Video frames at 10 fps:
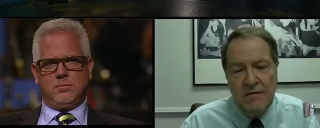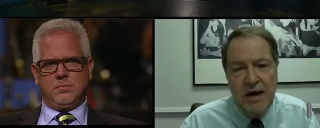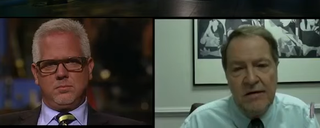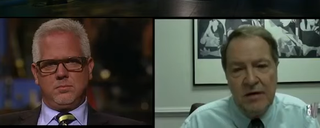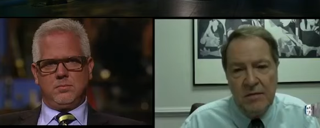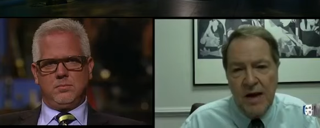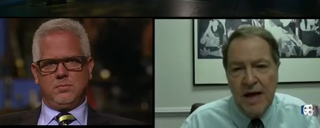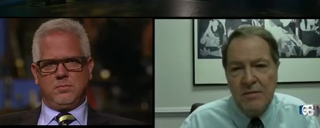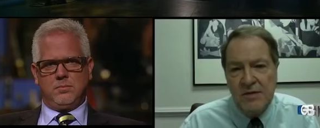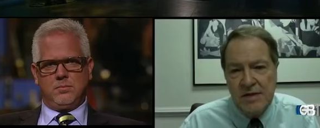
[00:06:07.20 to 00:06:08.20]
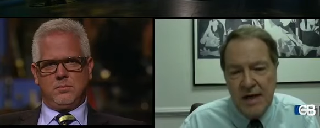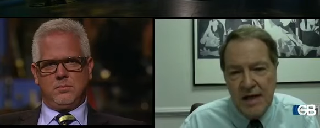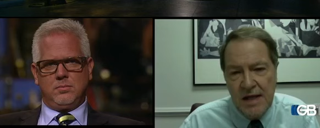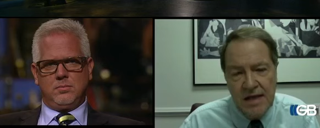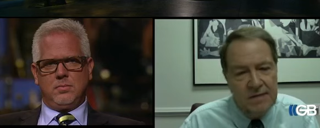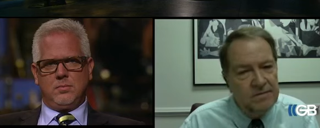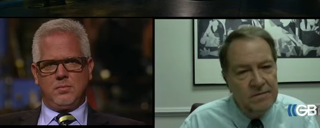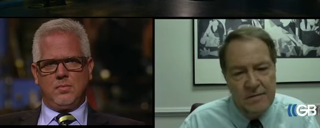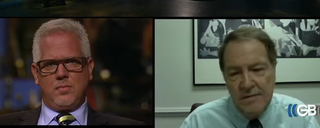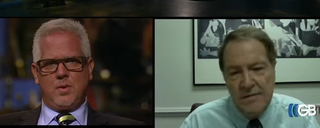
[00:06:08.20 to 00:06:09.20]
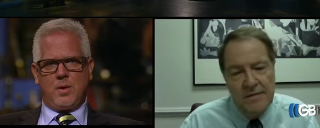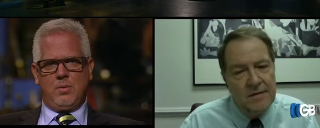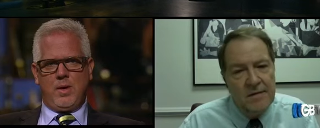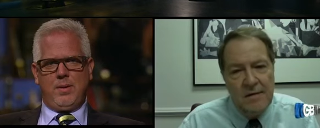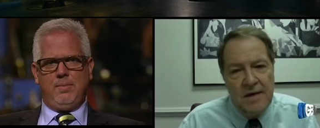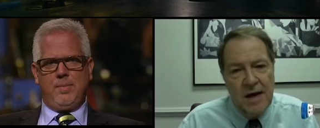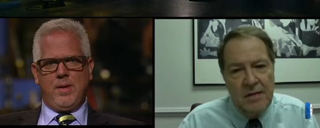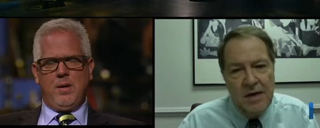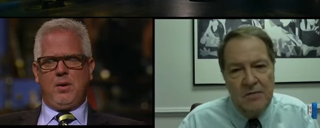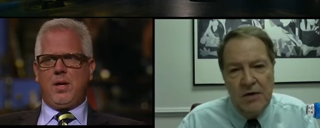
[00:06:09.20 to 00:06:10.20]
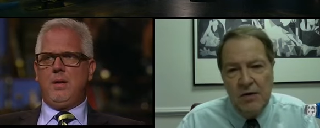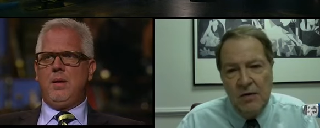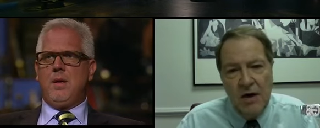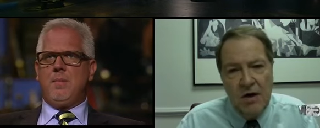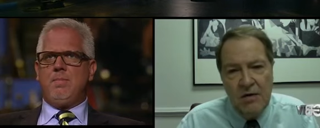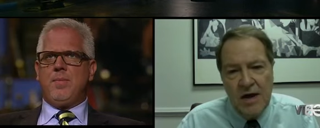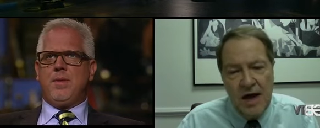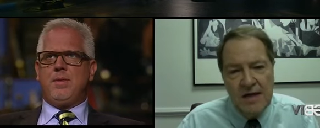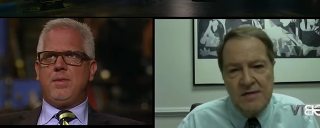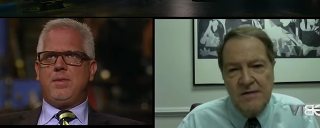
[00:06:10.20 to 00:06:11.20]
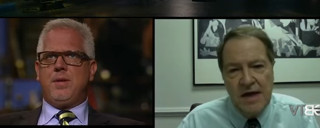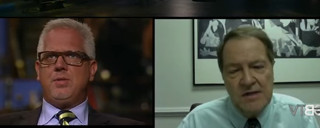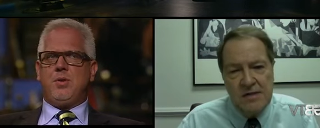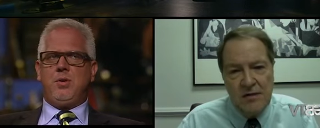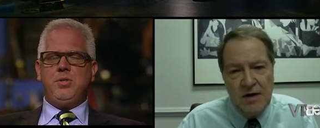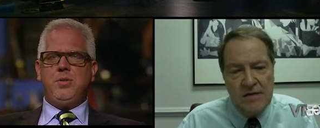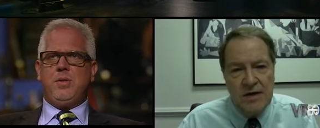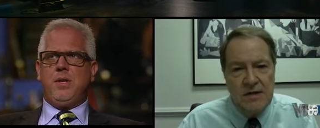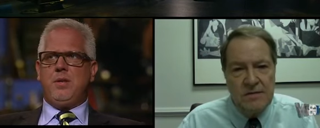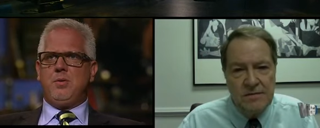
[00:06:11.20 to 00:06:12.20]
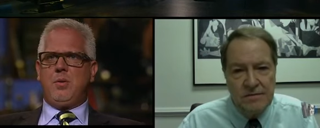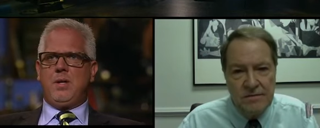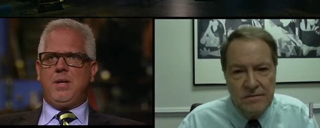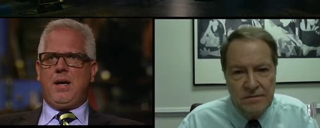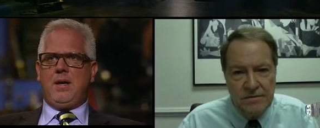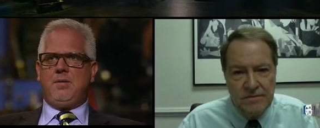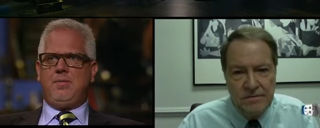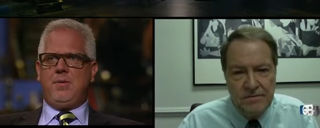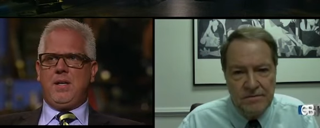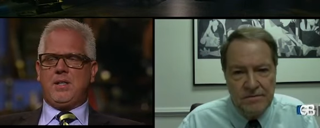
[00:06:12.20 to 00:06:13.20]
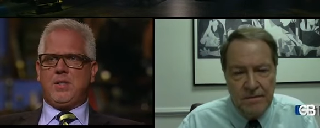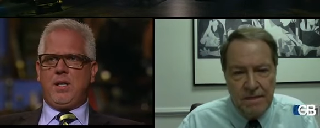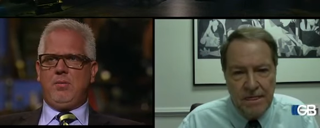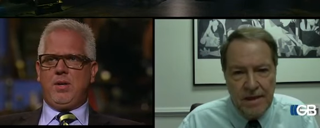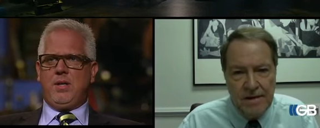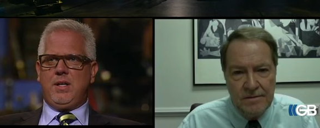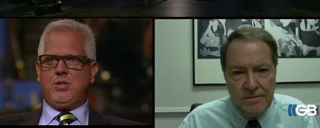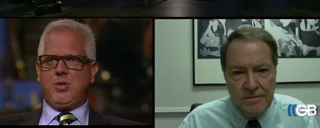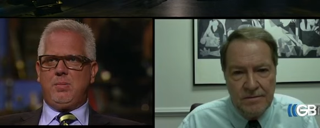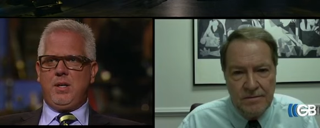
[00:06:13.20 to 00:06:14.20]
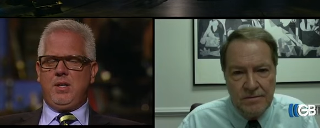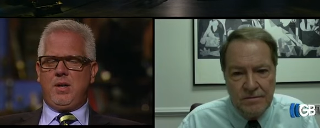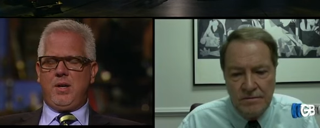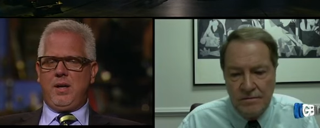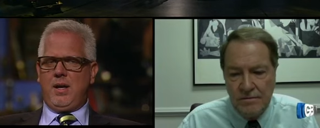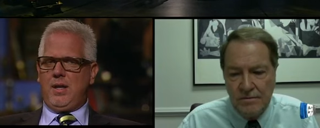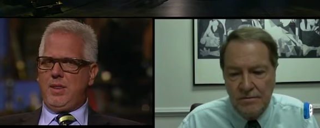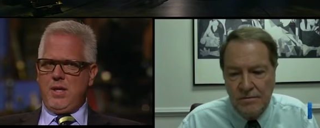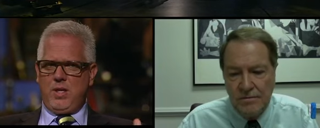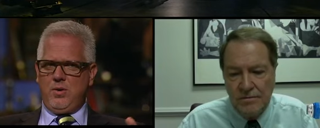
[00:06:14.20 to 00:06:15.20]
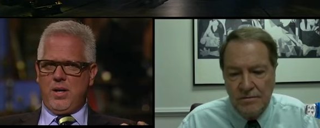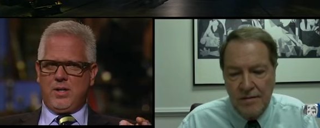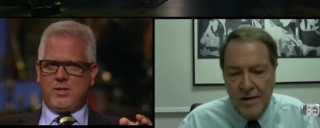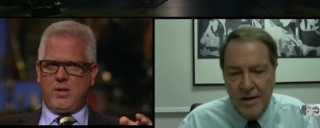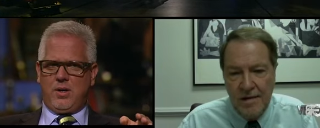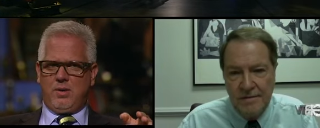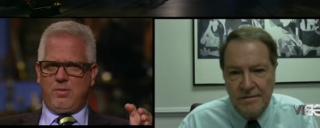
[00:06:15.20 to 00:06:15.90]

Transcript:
Speaker 1: for having a Bible study and. Right. I mean,
Speaker 2: okay. we do all kinds of cases. There's also another one out of Phoenix, and I wanted to get your opinion on, and I think you guys are